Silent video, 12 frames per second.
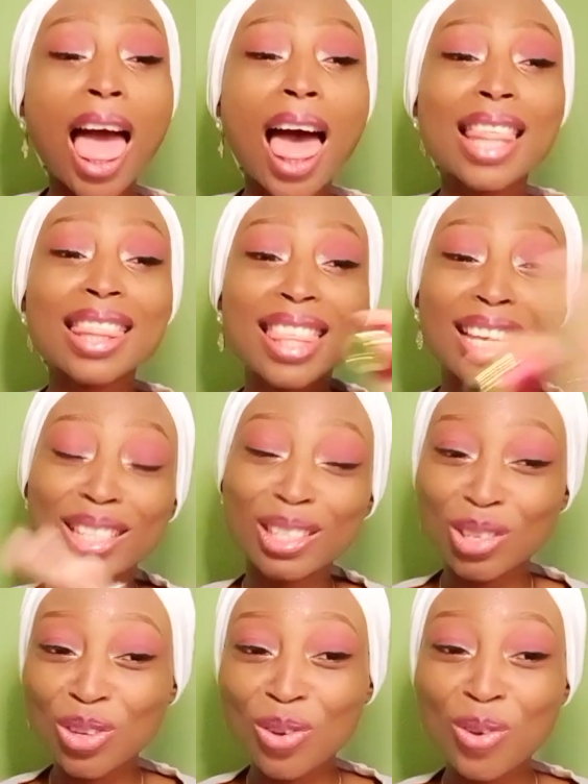These
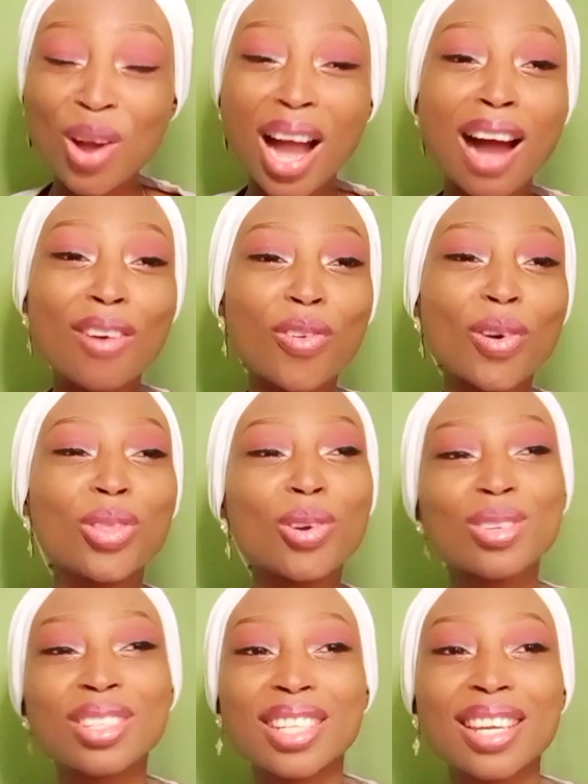two are for those
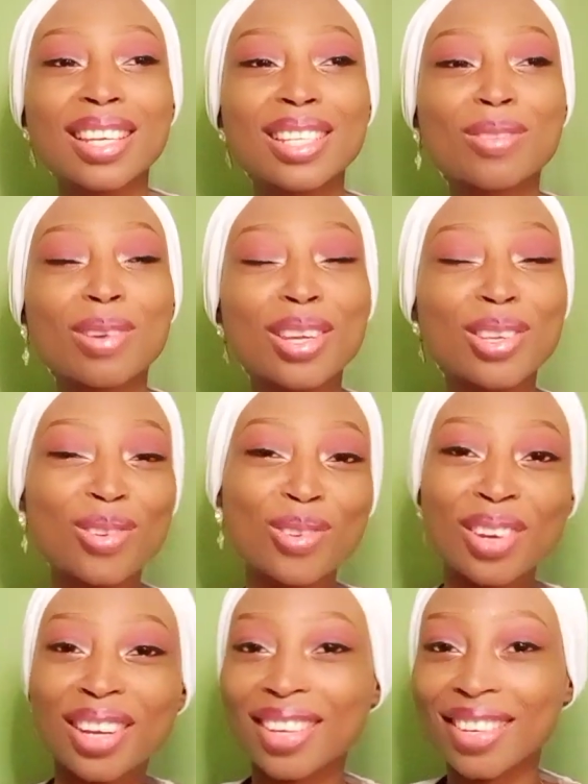days when you
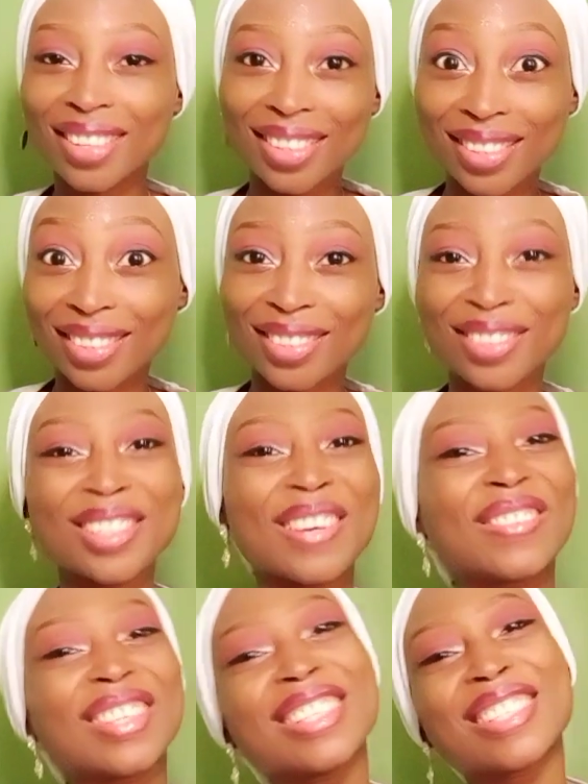need a little
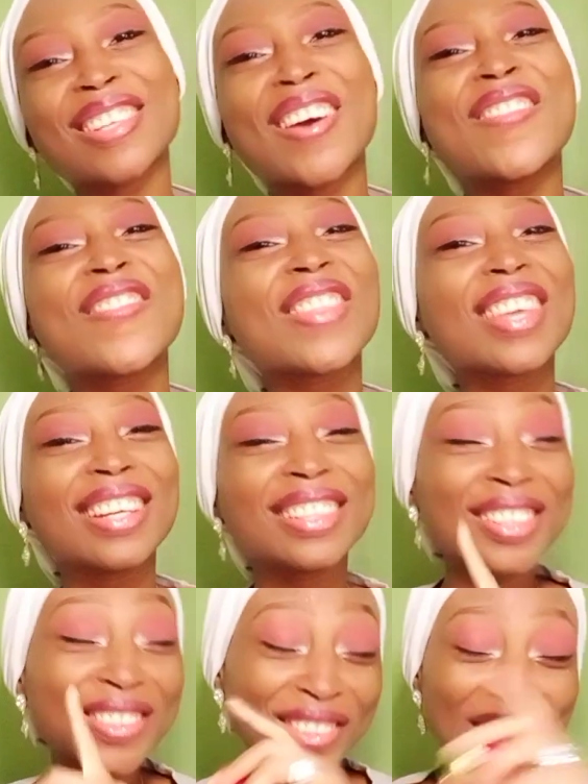something, something.
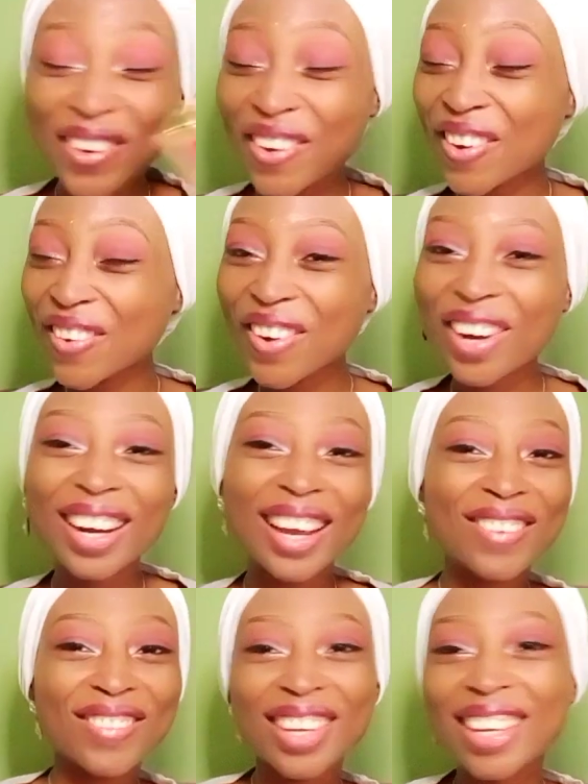You know what I
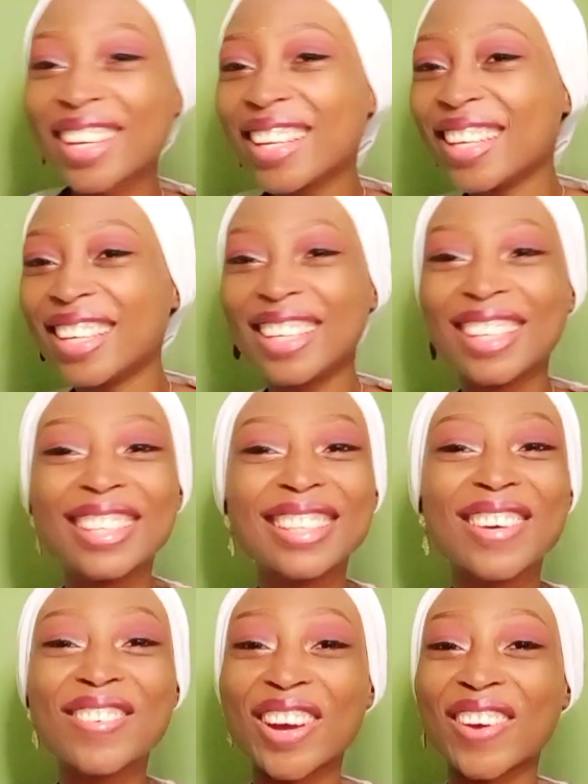mean? I'm
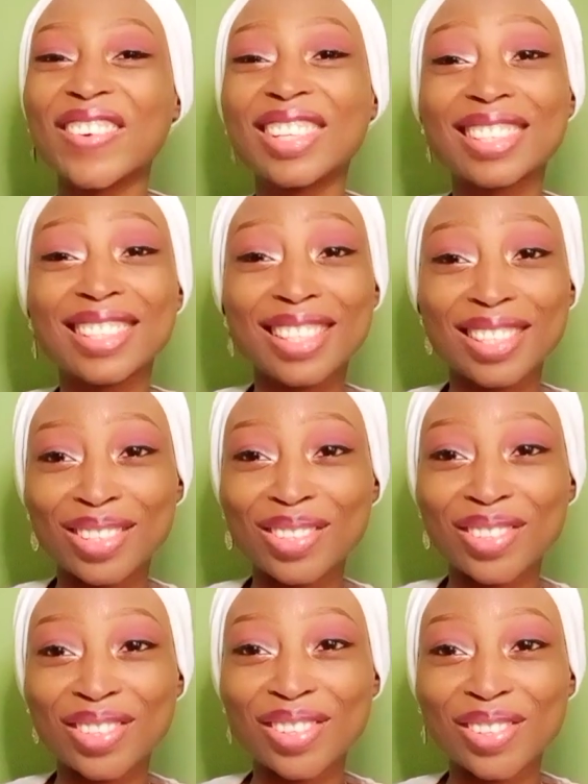recommending these two
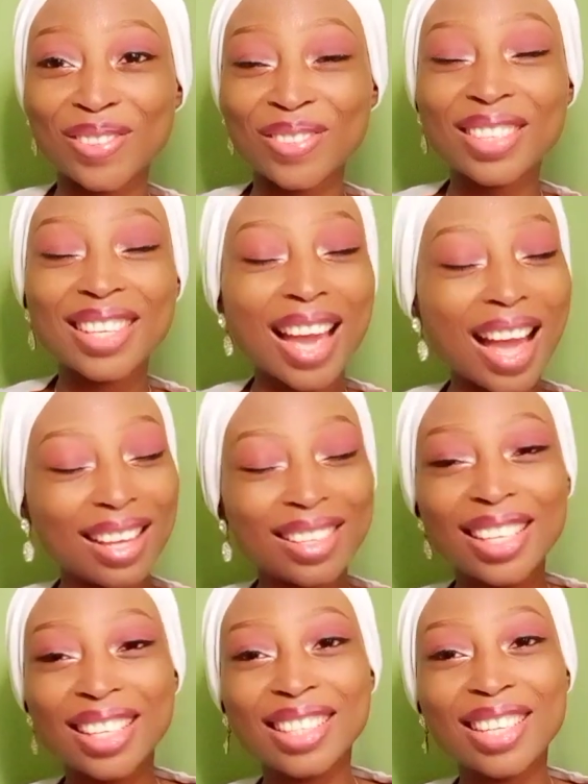to you. Yeah,
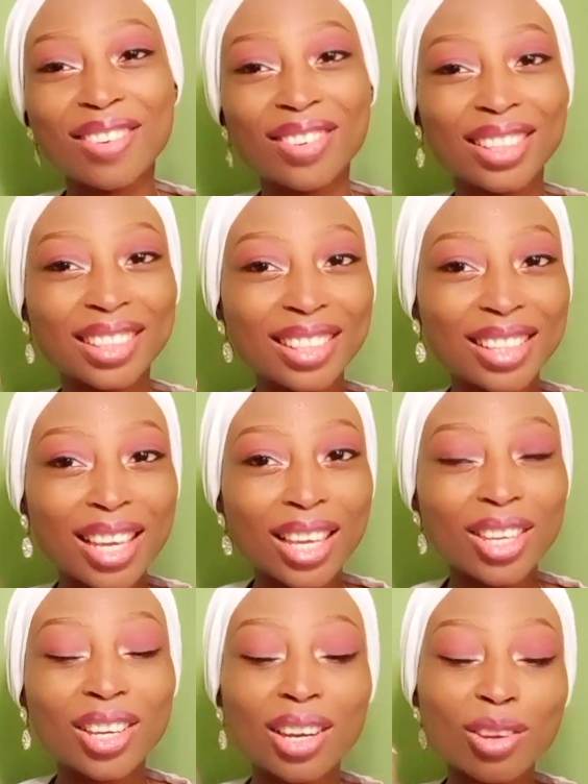definitely. You
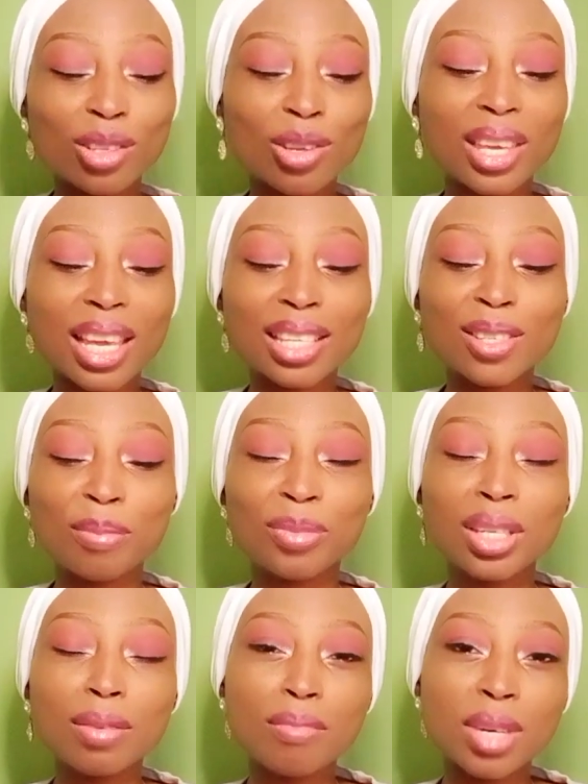can also get something
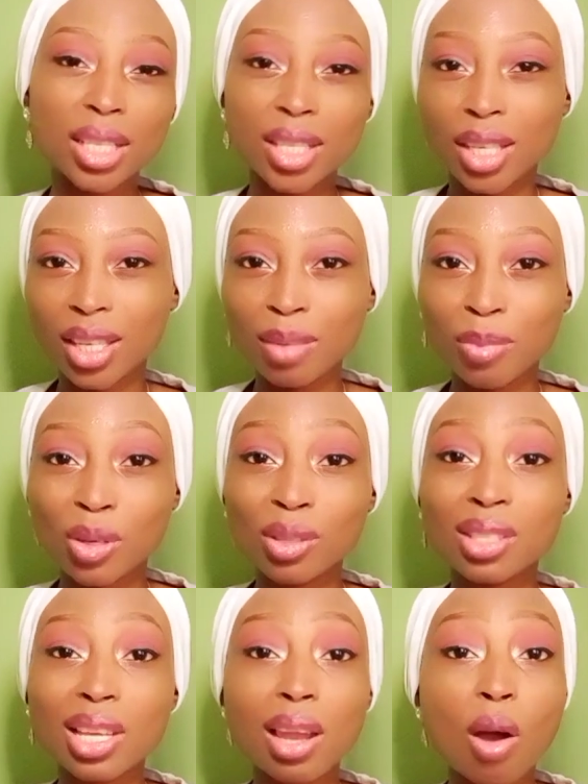musky because
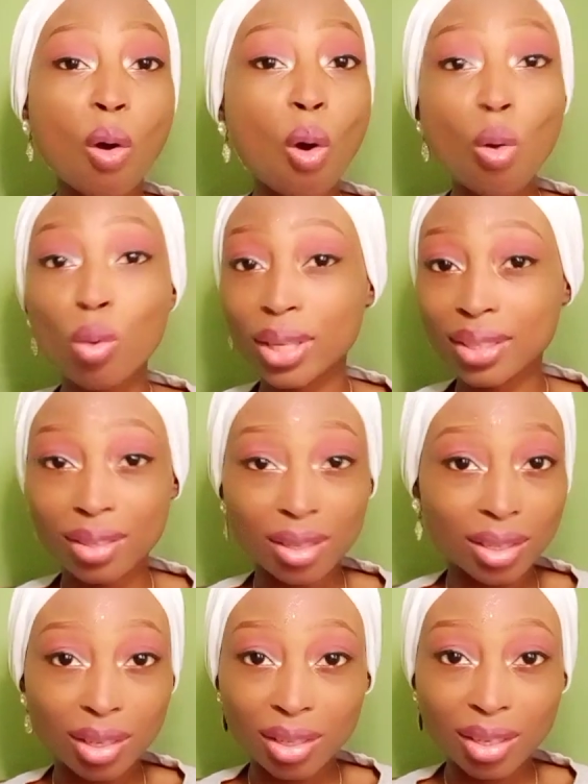that always does
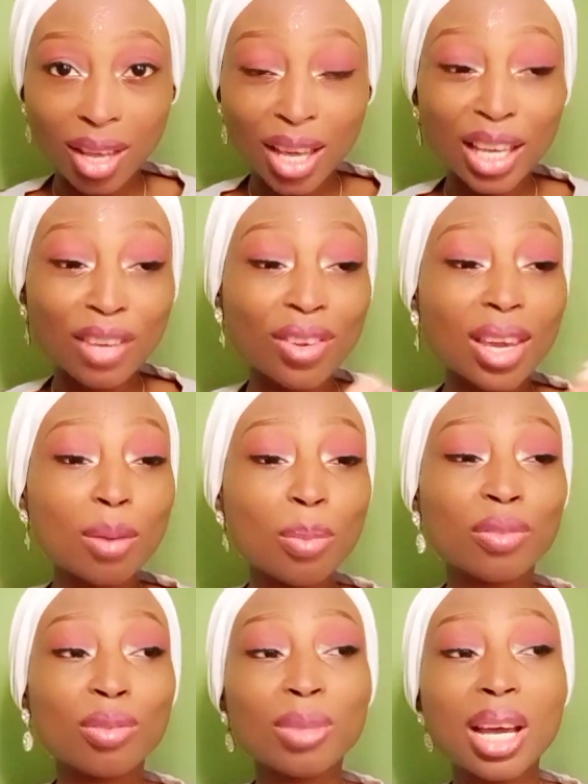it. If you get a
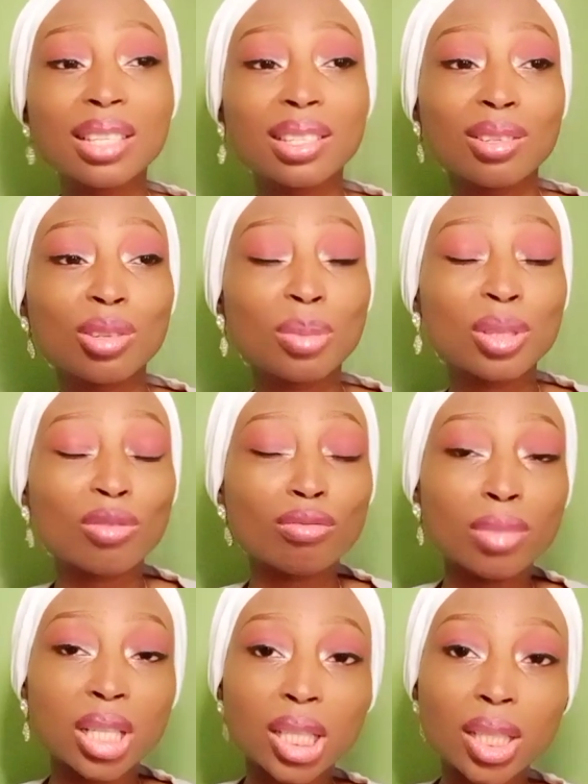perfume that has a little bit of
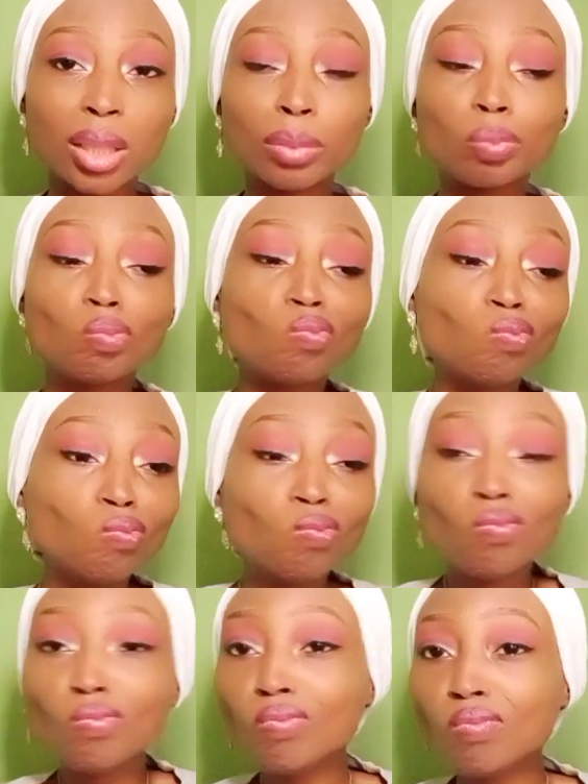musk,
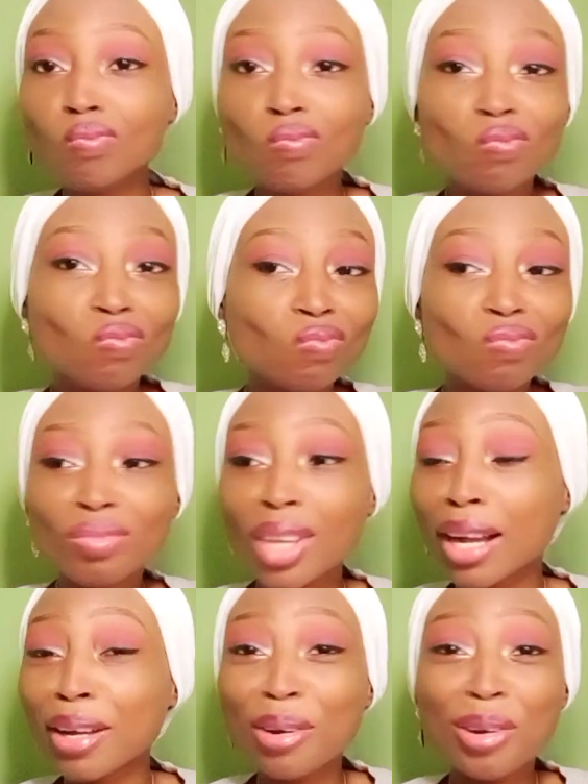I
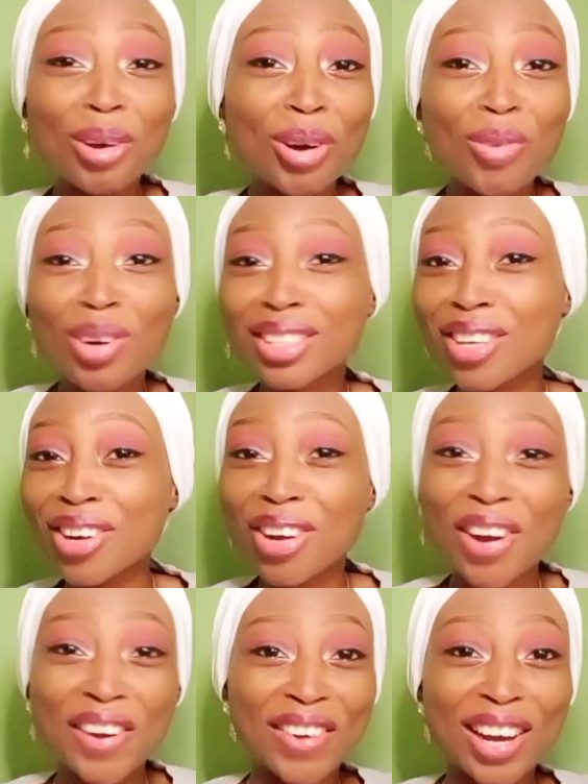don't know what's gonna
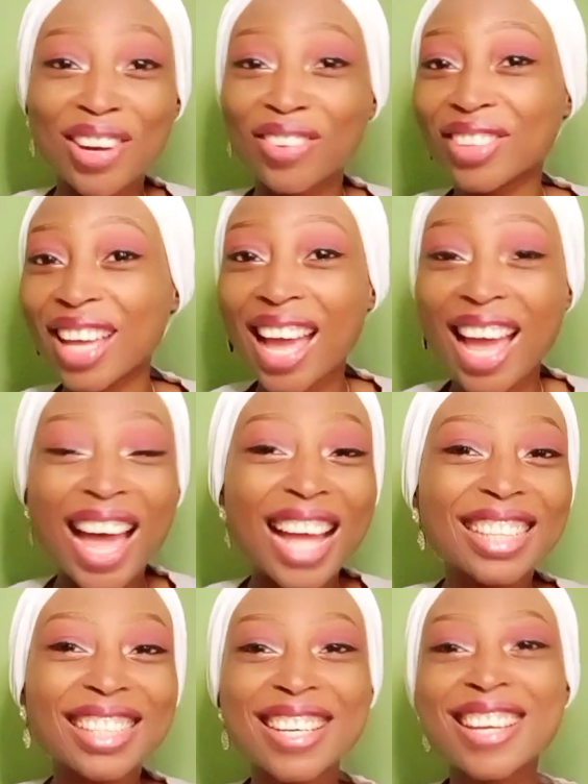come out of that.
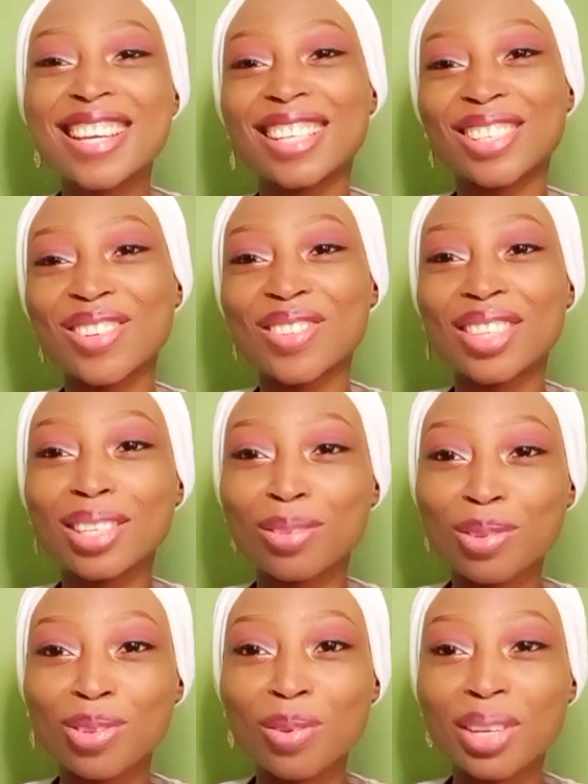So this will
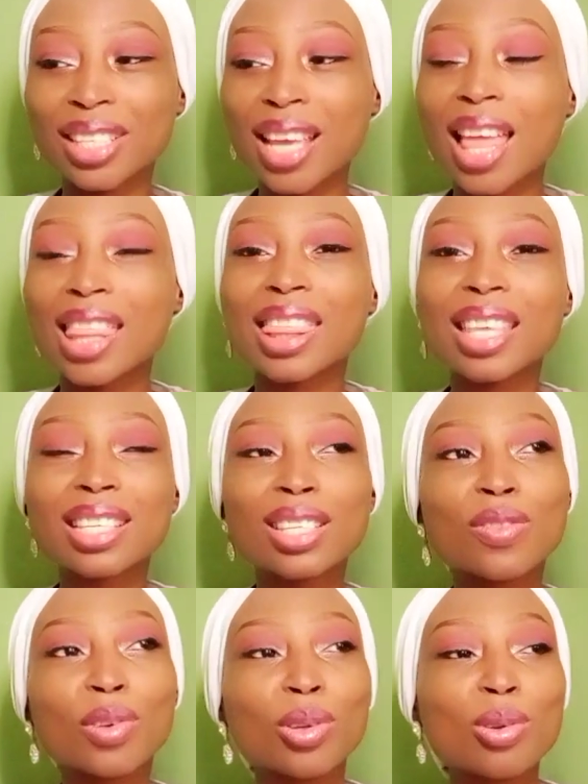do it. This is
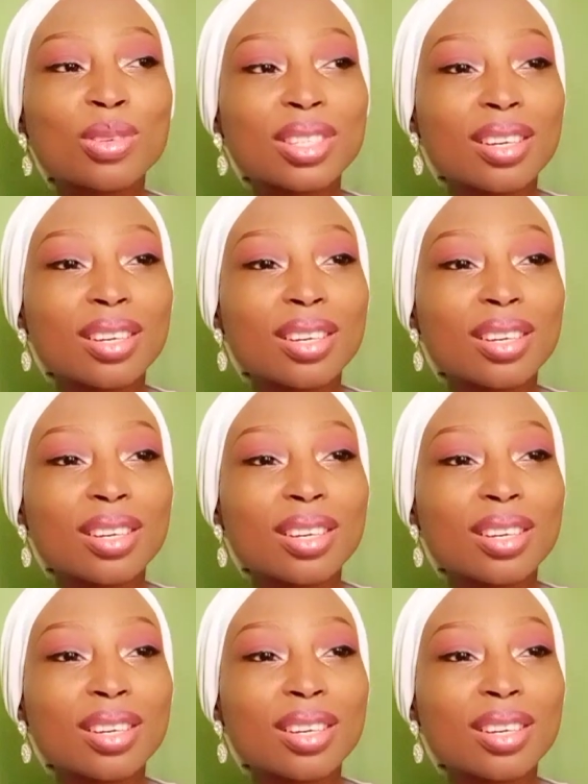for those